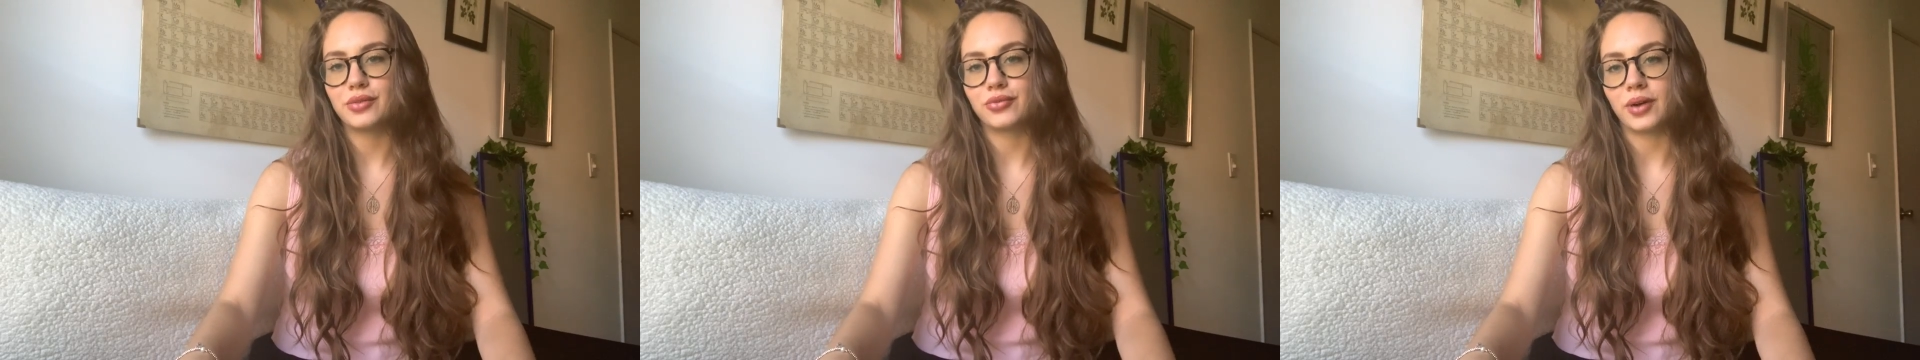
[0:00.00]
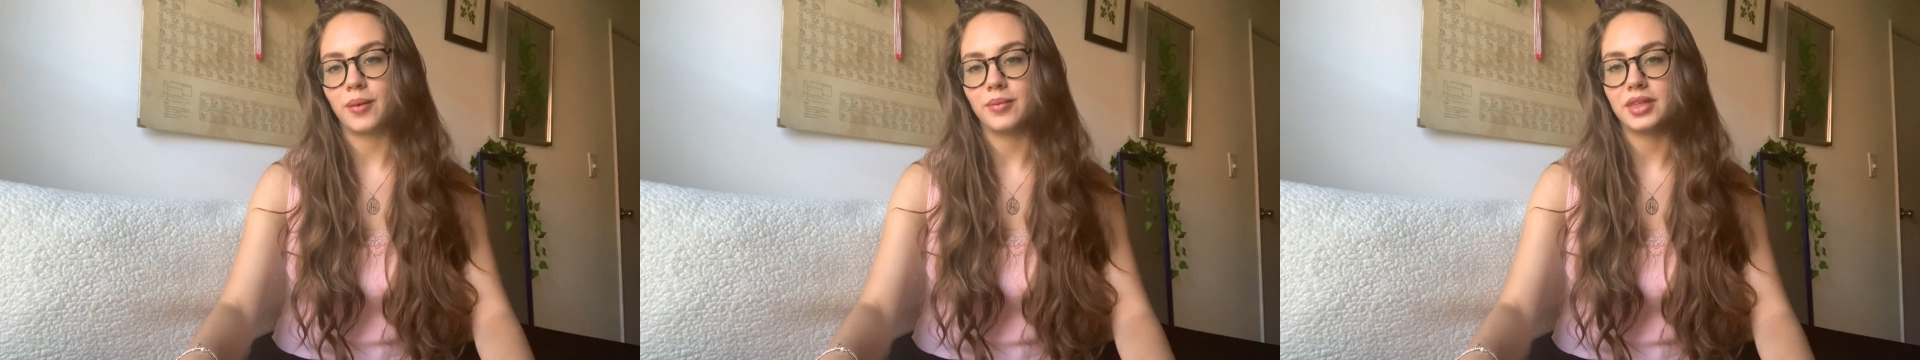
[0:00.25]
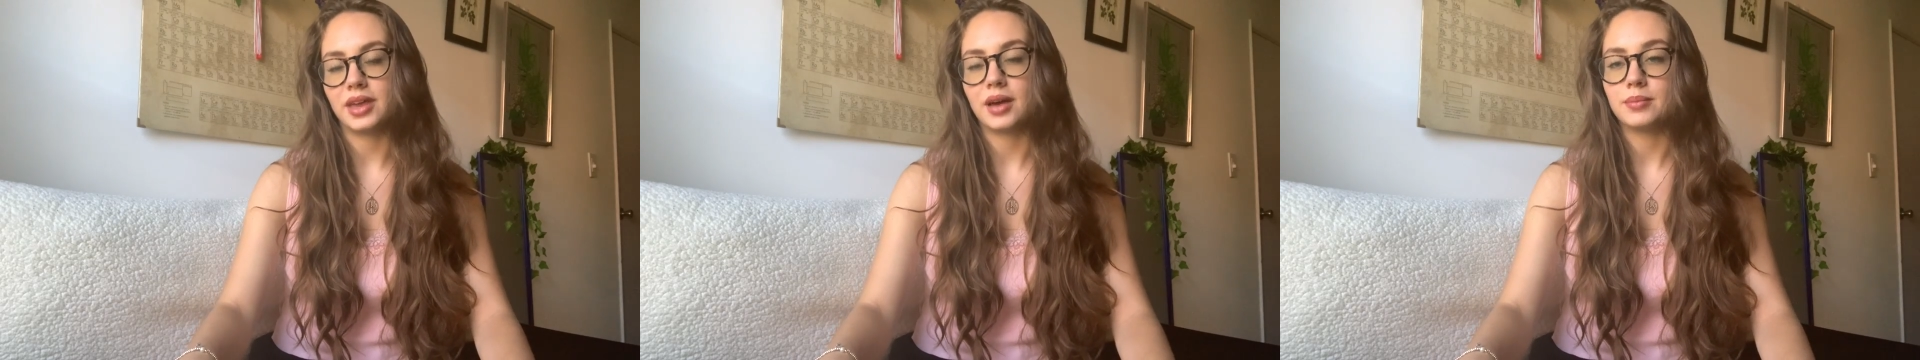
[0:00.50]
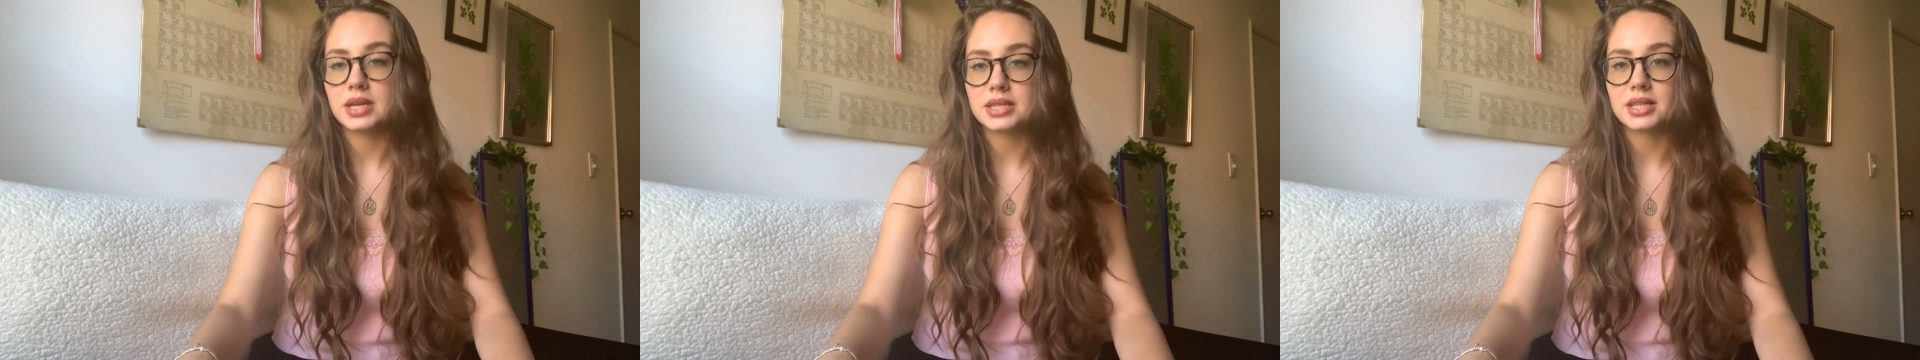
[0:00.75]
from the
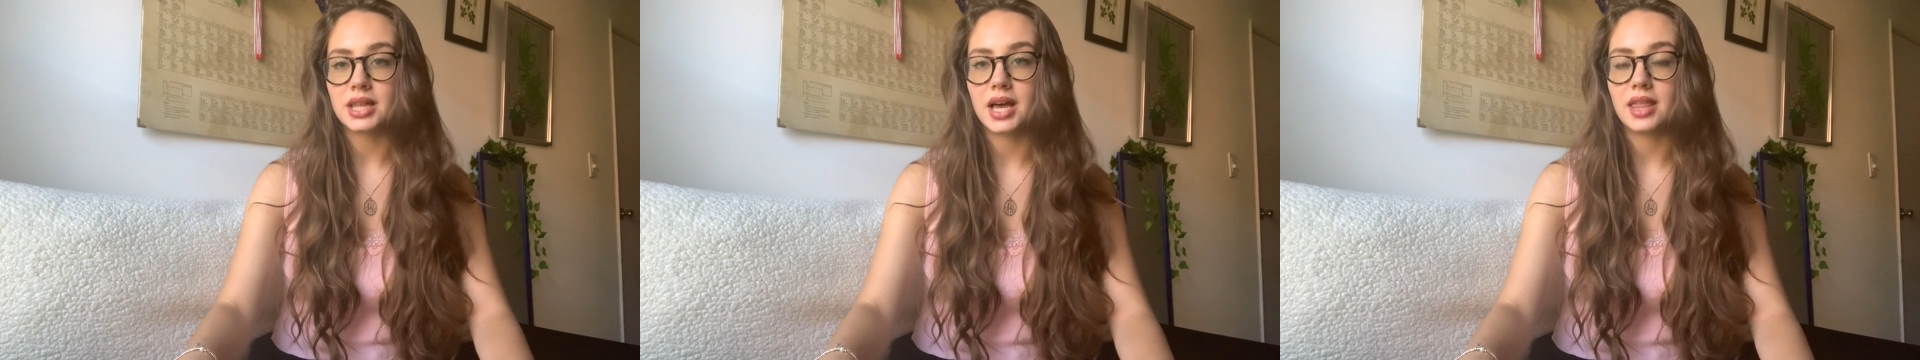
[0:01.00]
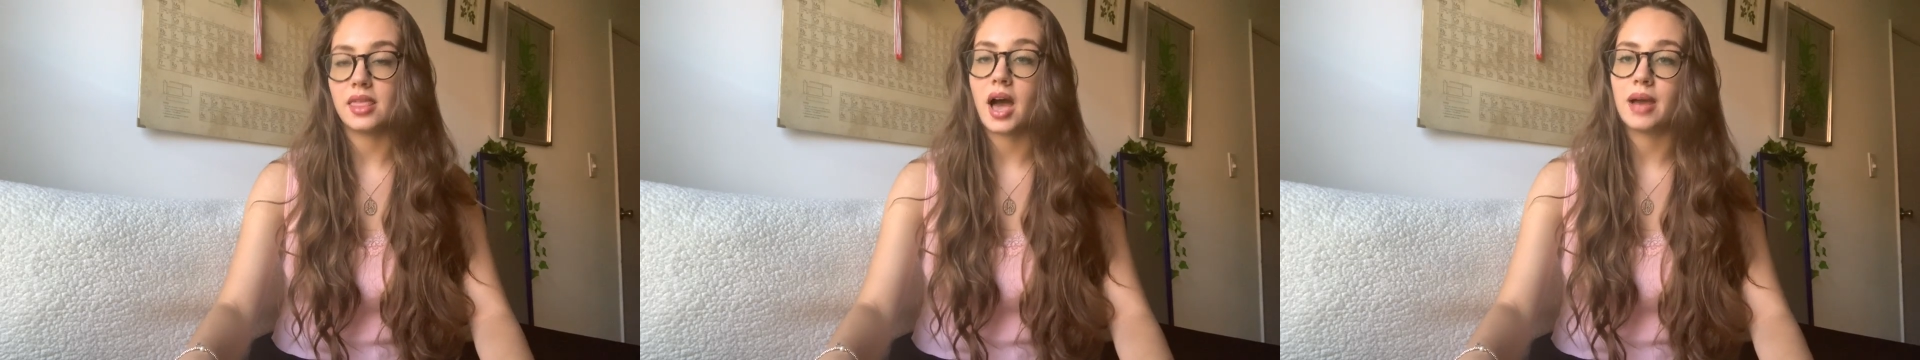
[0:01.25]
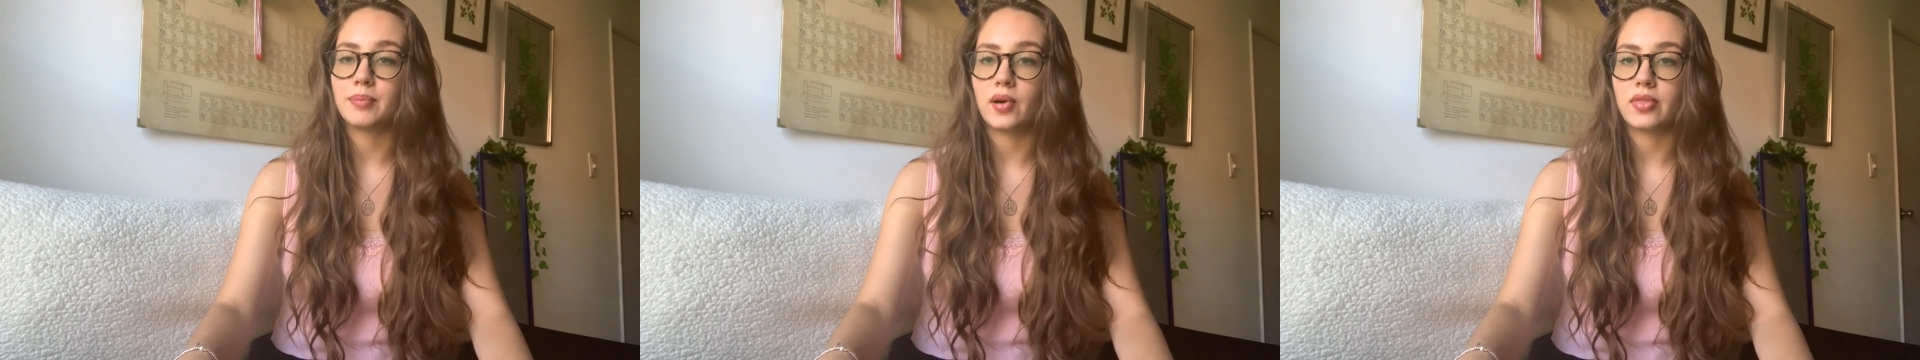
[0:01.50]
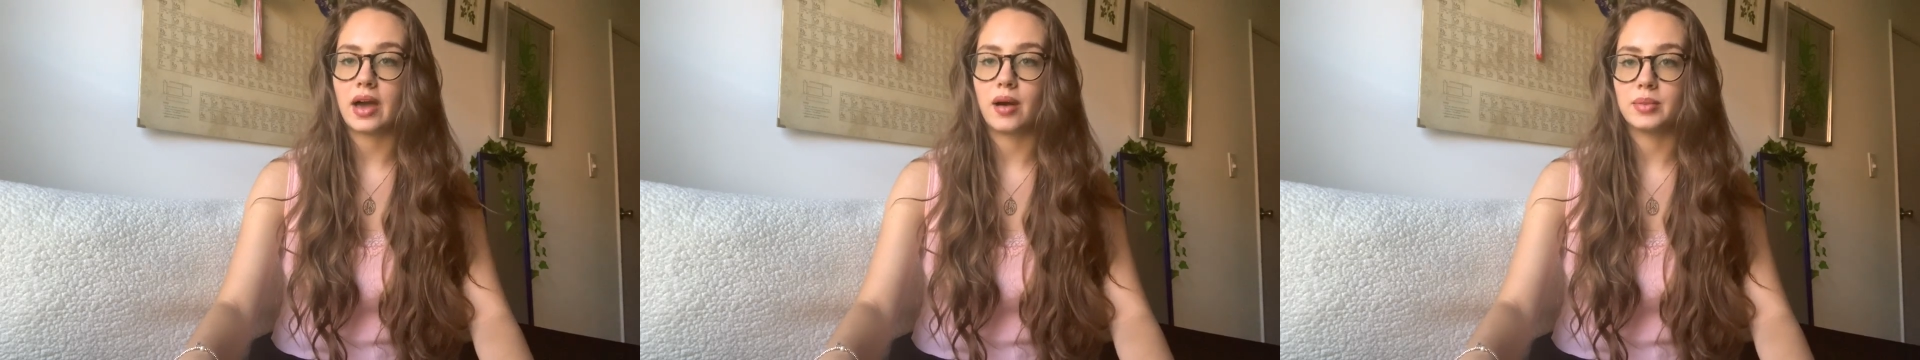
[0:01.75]
amygdala and the
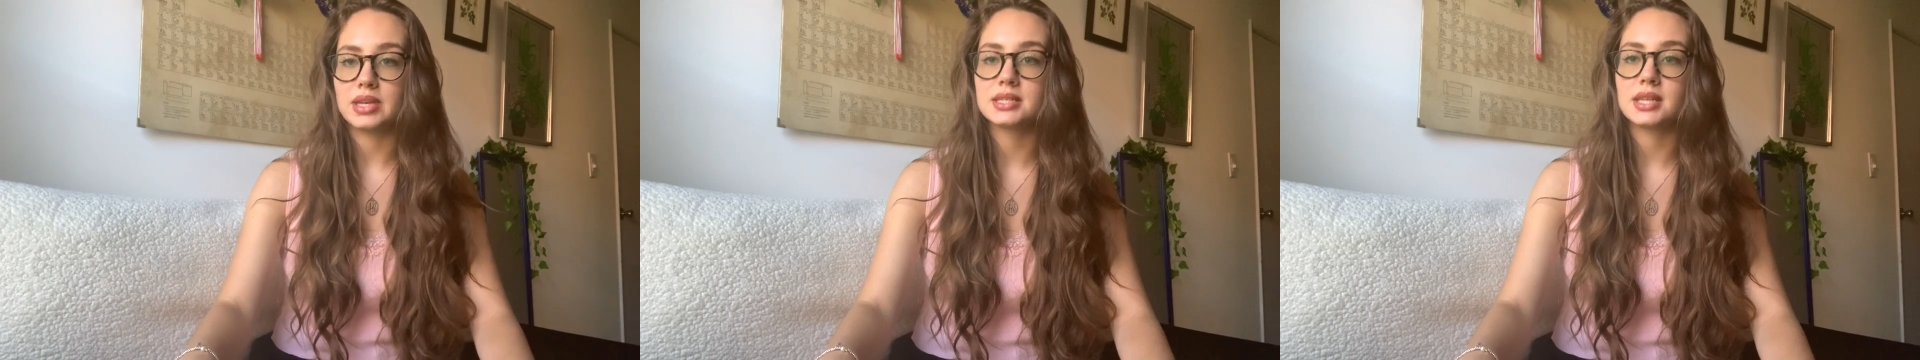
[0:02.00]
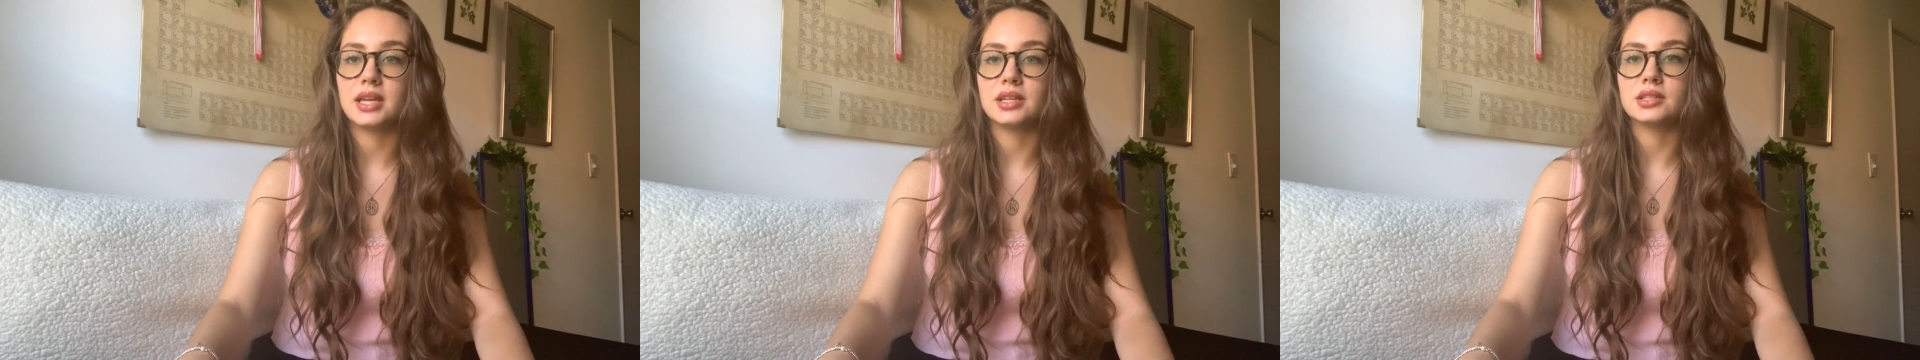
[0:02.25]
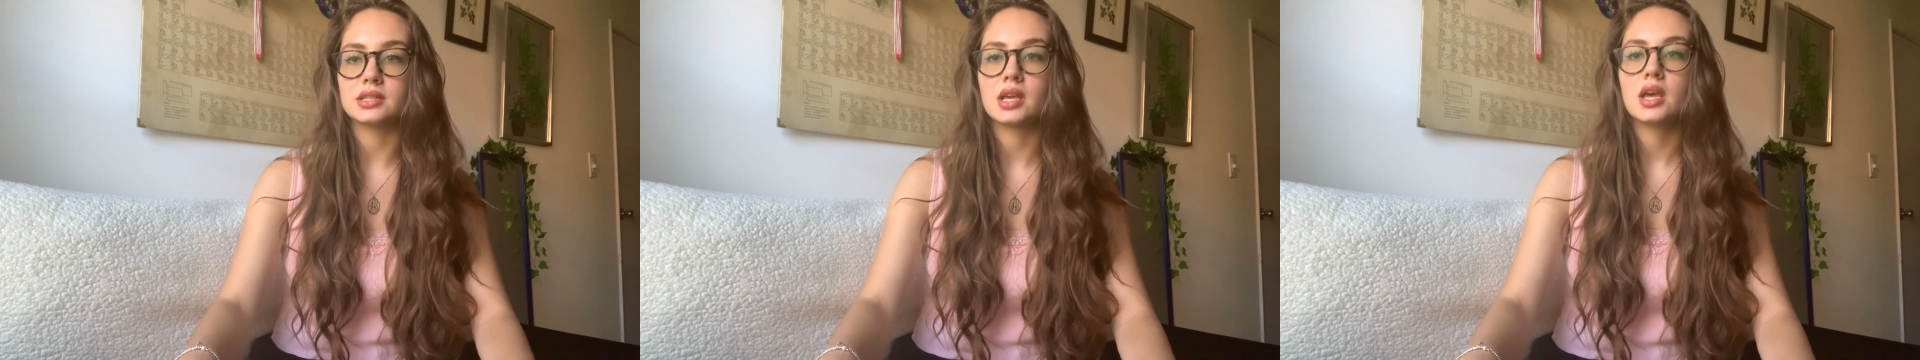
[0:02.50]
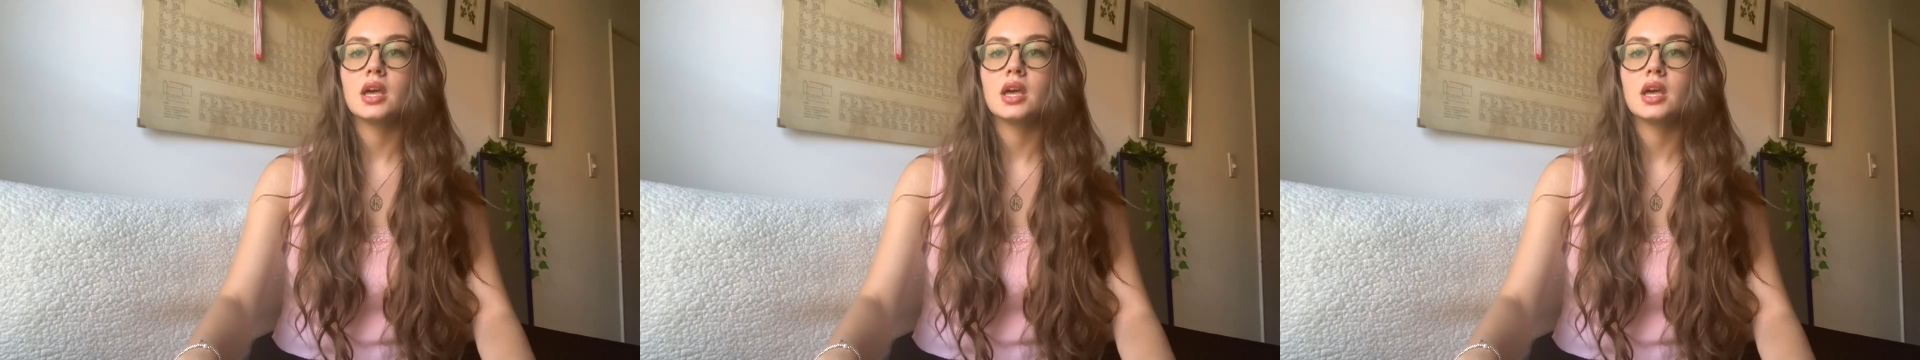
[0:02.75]
hypothalamus and is